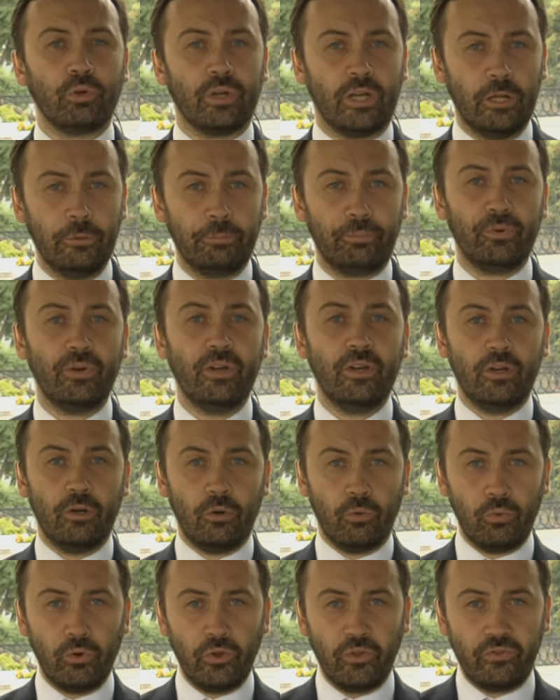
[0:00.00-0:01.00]
to help
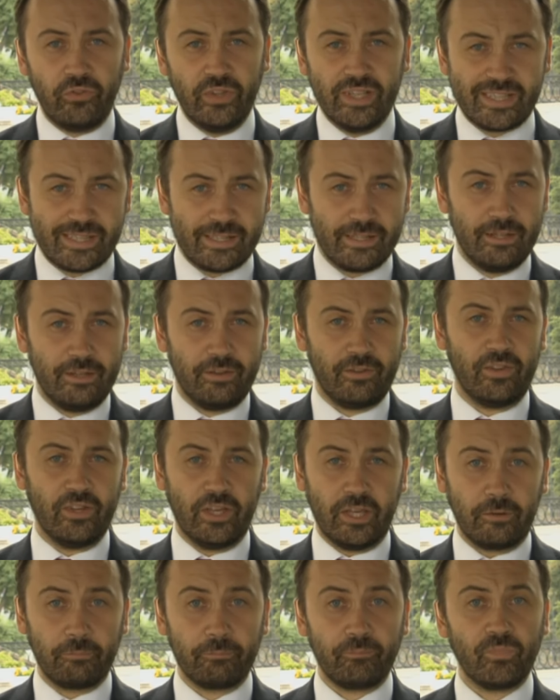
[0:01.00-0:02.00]
with this
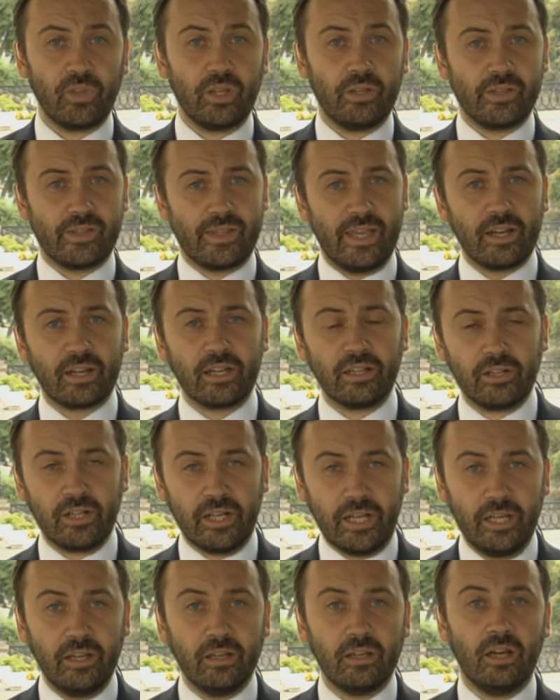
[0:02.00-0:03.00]
thing.
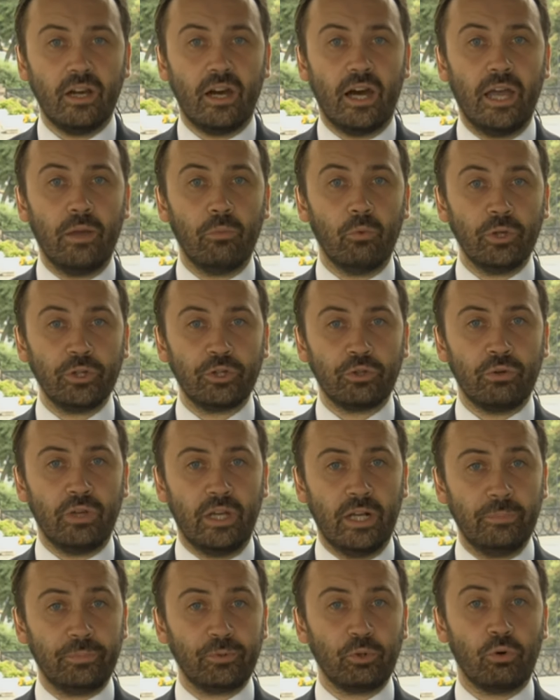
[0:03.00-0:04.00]
Secondly, I want to
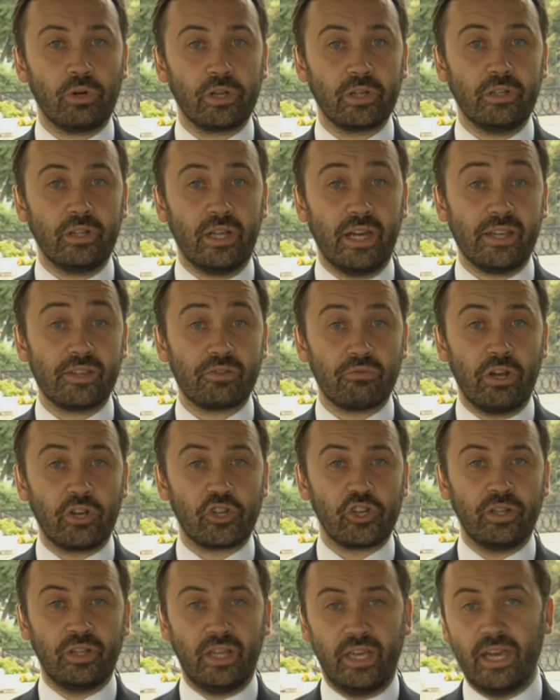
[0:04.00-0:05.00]
help to organize
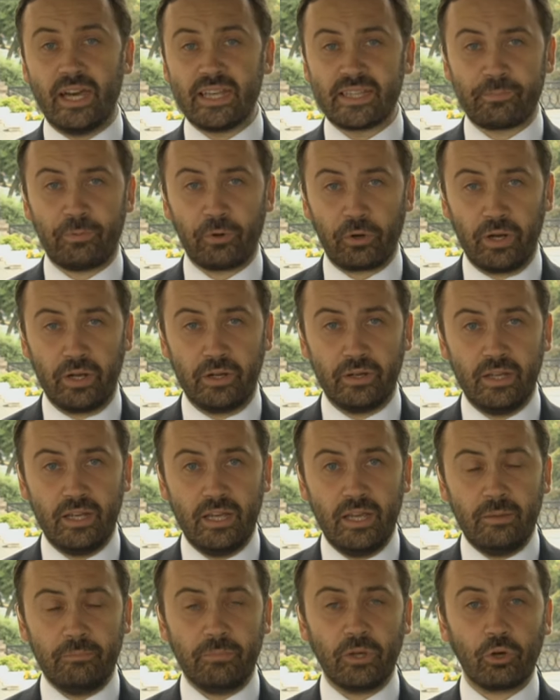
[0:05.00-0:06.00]
Russian diaspora
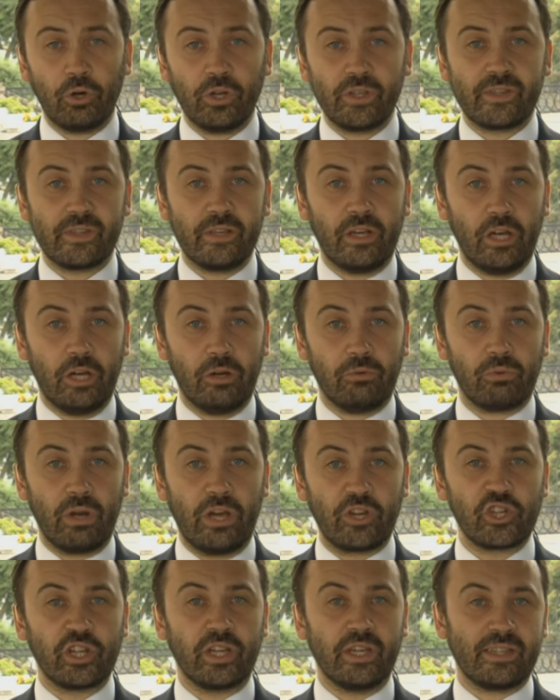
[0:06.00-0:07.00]
because uh,
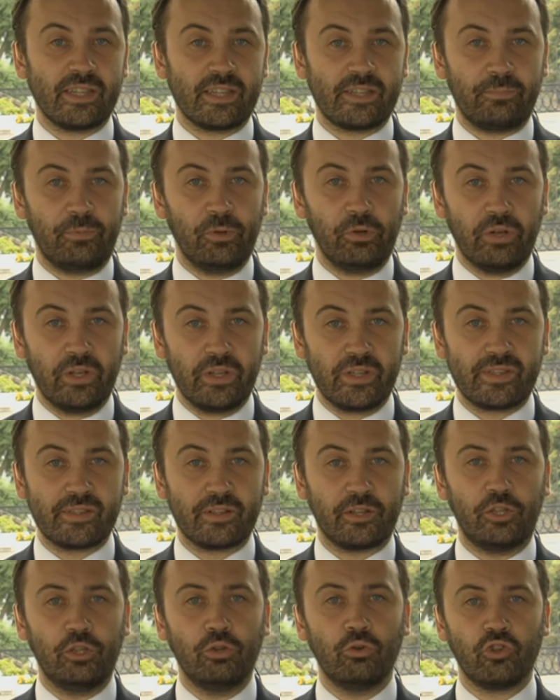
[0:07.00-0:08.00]
Russia has
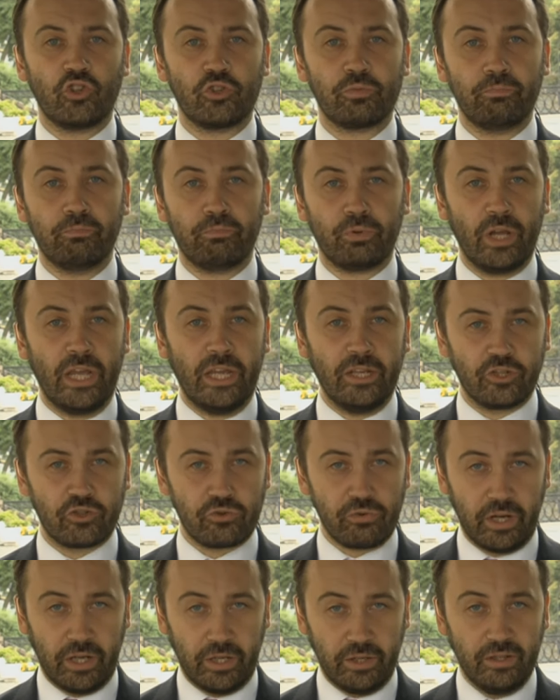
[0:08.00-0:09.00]
experienced huge brain
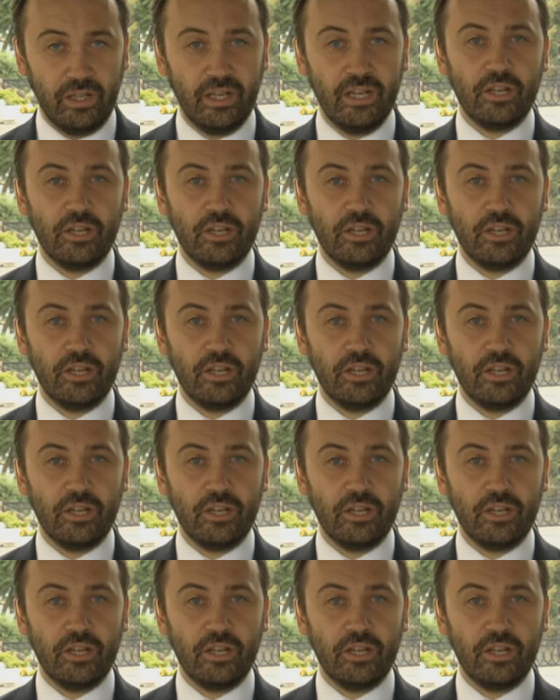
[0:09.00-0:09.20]
drain